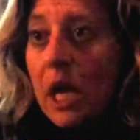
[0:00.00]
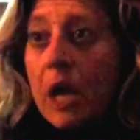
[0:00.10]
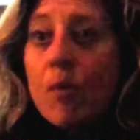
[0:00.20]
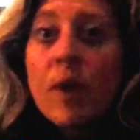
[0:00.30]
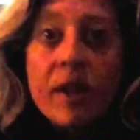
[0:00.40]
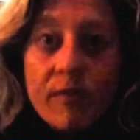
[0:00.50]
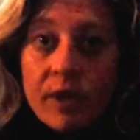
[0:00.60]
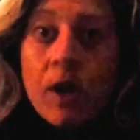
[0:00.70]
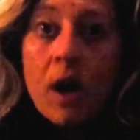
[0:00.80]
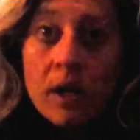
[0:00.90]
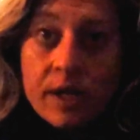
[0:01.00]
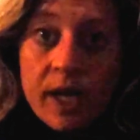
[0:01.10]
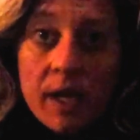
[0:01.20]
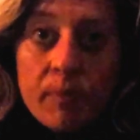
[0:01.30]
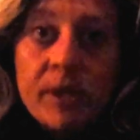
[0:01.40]
irrelevant
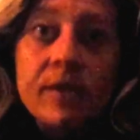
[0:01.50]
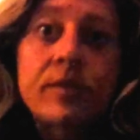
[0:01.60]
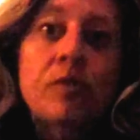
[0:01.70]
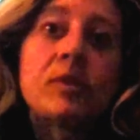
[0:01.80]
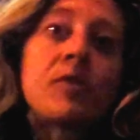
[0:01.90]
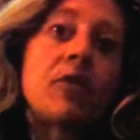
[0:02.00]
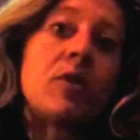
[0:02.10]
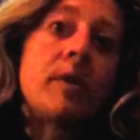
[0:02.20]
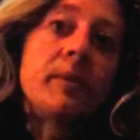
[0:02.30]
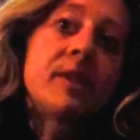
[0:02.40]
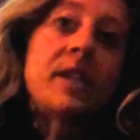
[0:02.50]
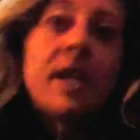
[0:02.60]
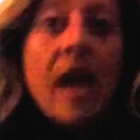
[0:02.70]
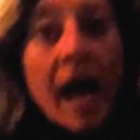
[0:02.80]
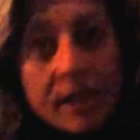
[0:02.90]
holiday because Christopher Columbus didn't
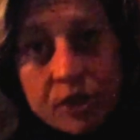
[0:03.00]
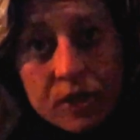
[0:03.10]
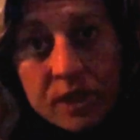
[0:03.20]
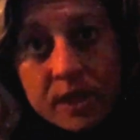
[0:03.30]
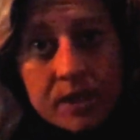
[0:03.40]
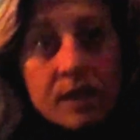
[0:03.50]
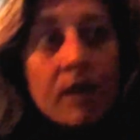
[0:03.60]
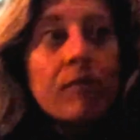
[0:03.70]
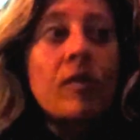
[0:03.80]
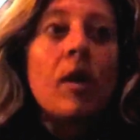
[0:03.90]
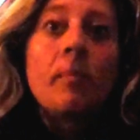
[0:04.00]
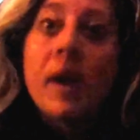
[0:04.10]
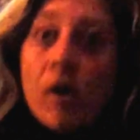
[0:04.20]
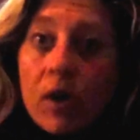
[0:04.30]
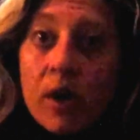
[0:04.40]
actually discover
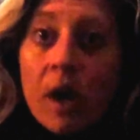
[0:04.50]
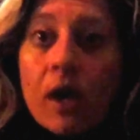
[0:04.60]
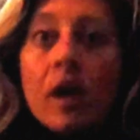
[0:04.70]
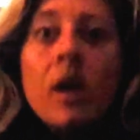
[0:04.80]
America,